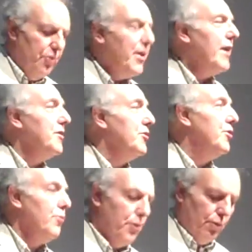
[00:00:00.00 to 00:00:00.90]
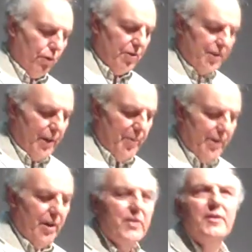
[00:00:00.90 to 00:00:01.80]
2002, the World
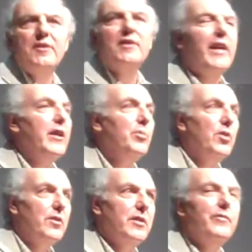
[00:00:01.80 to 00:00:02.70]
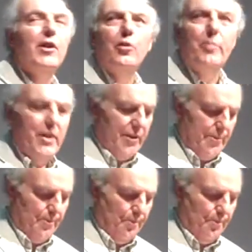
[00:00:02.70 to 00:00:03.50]
Summit on Sustainable Development.